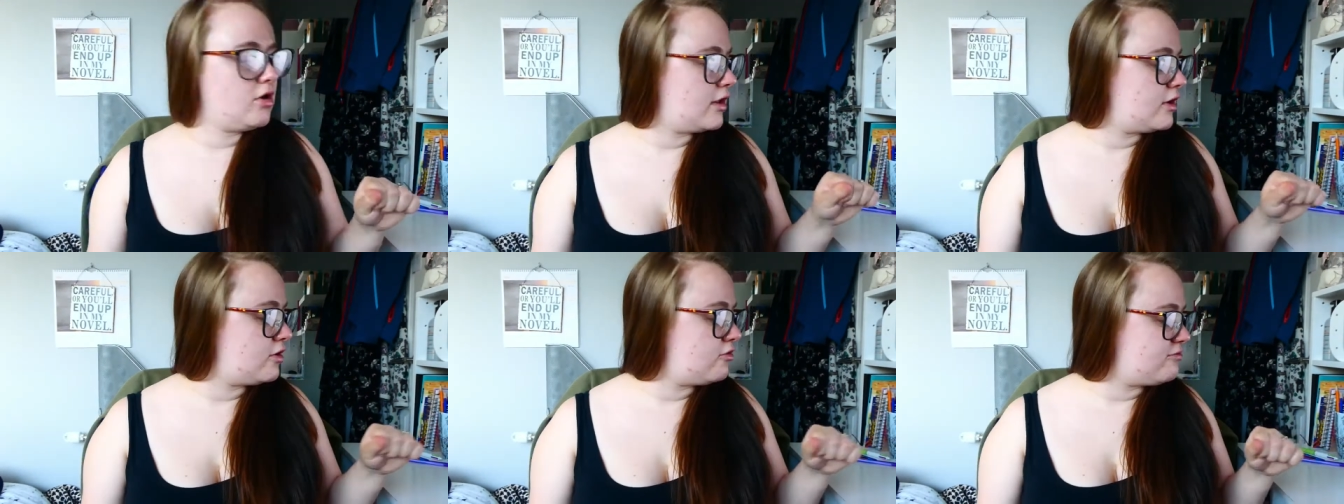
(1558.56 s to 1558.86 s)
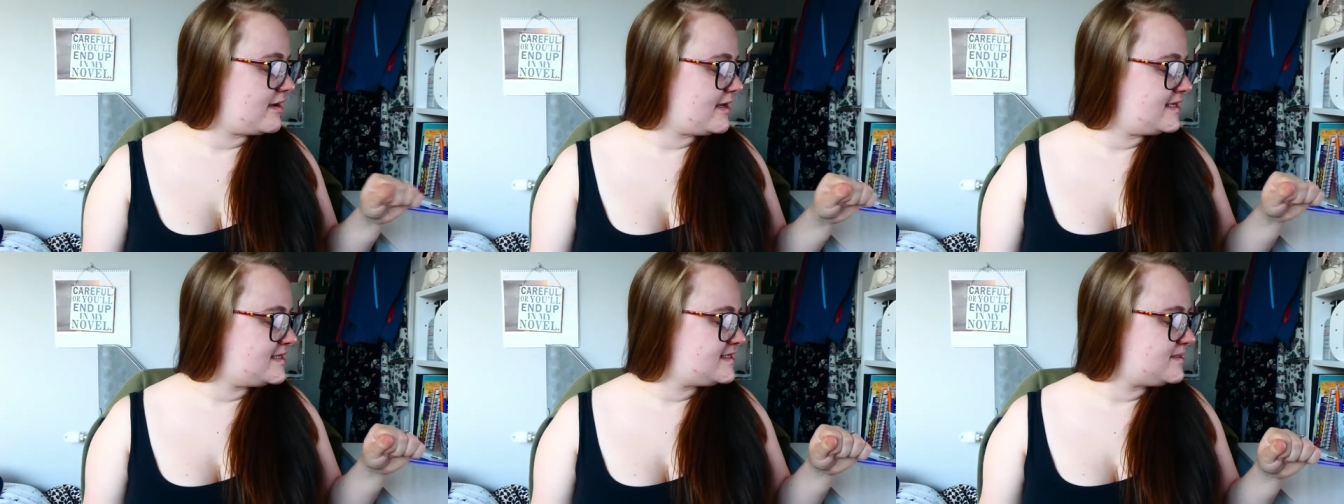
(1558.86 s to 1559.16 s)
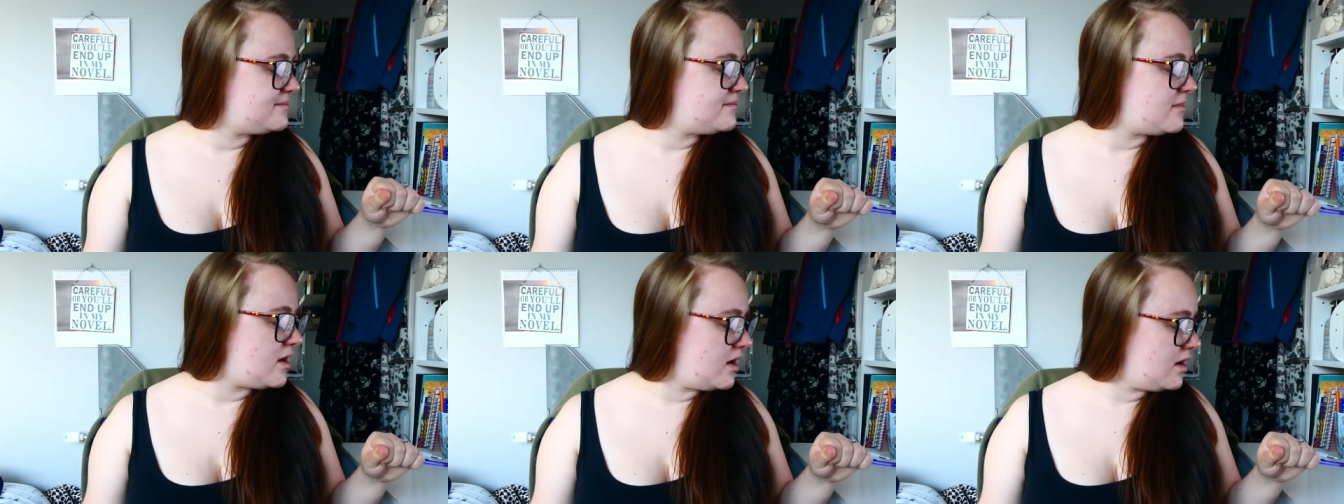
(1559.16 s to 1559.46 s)
like
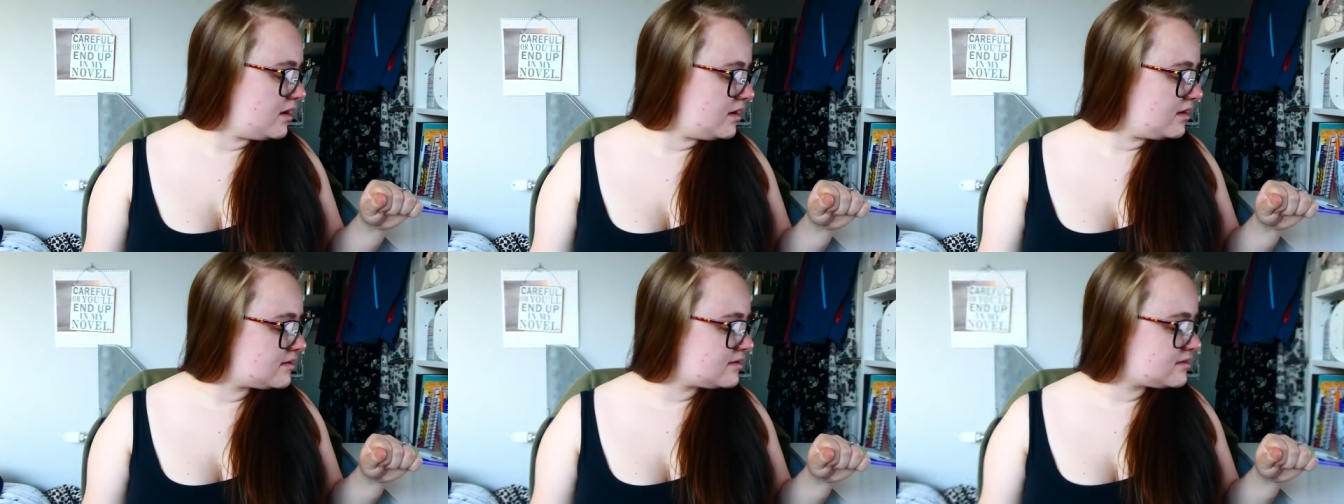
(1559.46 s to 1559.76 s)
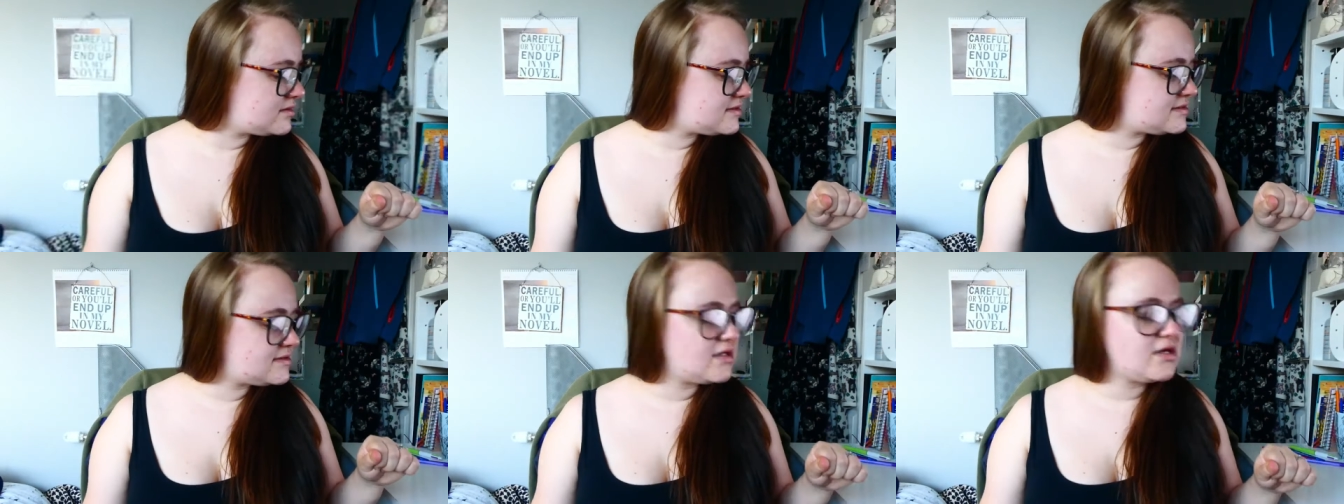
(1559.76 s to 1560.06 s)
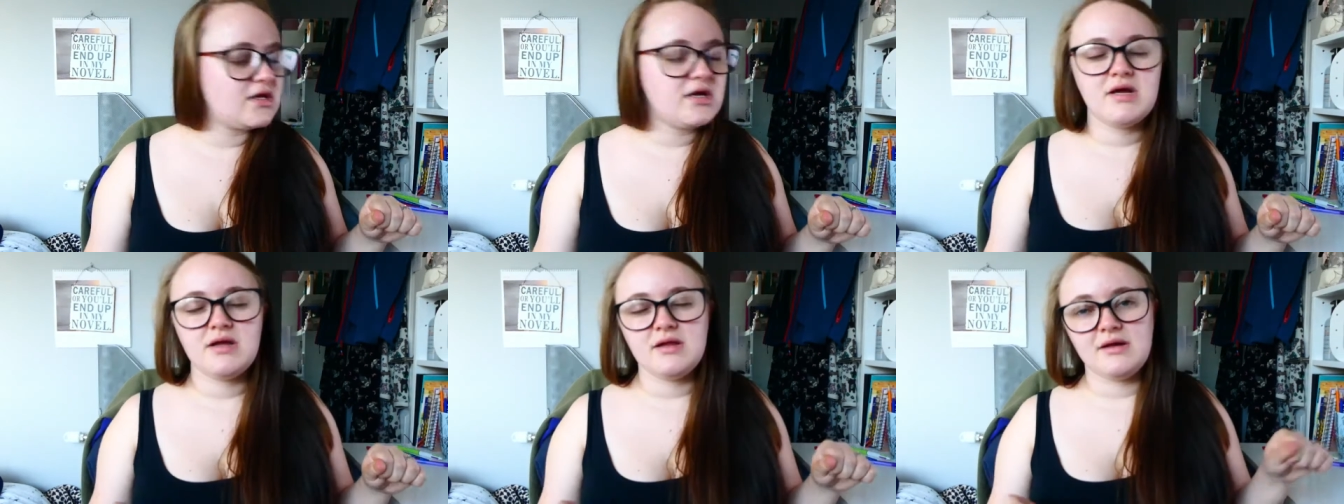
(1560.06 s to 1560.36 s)
eraser marks
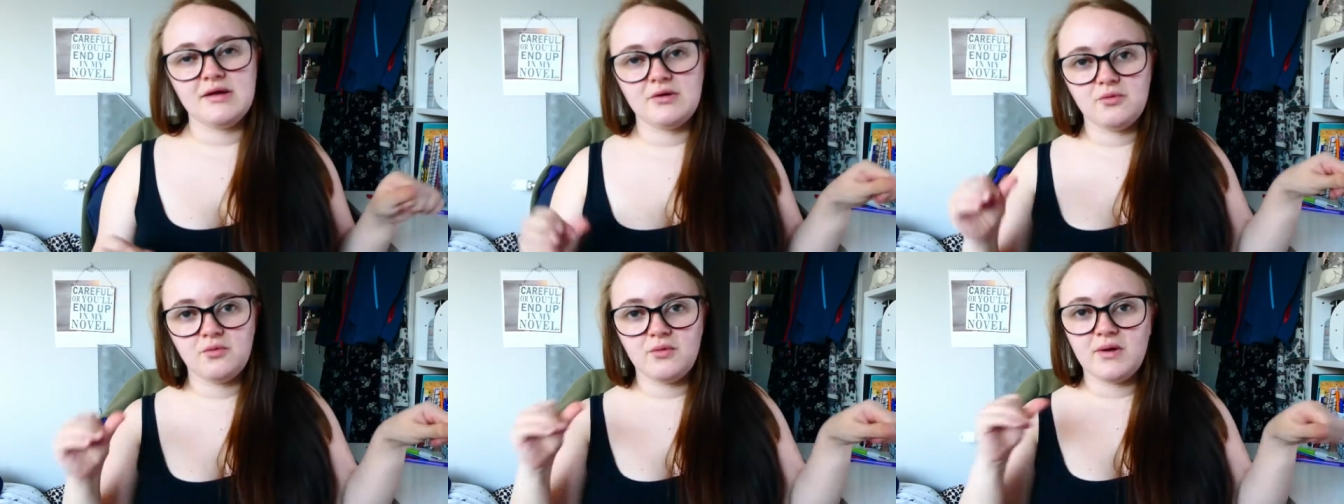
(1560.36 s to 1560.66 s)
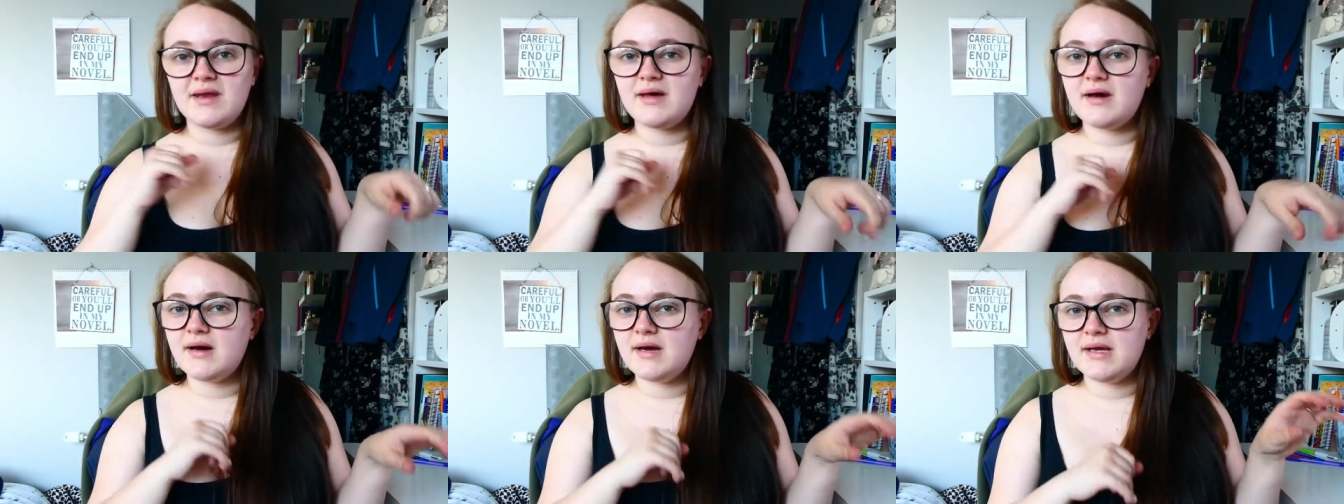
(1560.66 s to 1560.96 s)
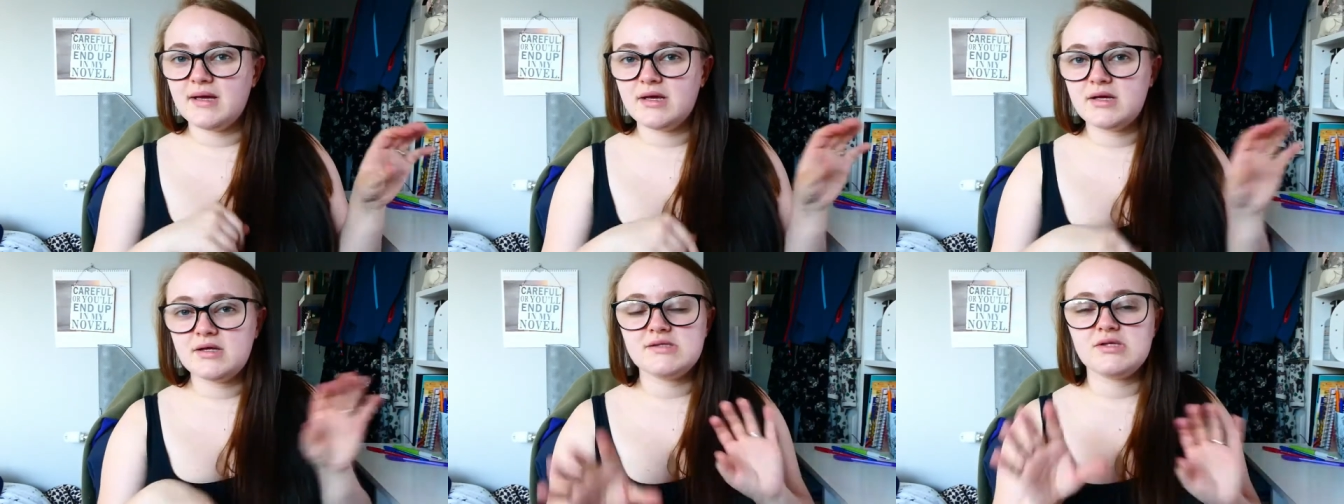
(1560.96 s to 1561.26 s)
like when I
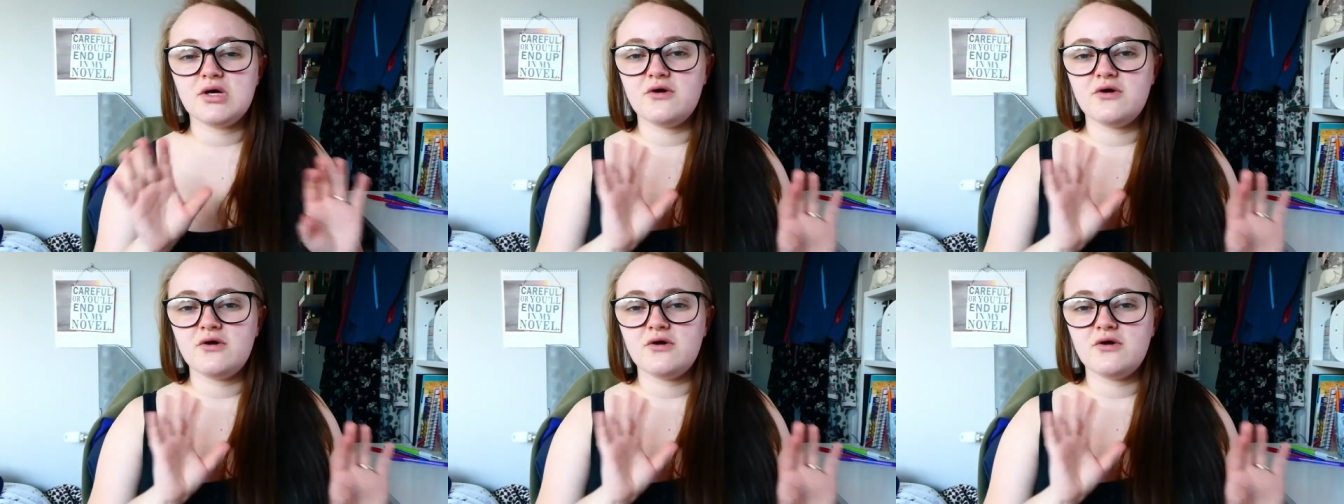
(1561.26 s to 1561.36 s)
because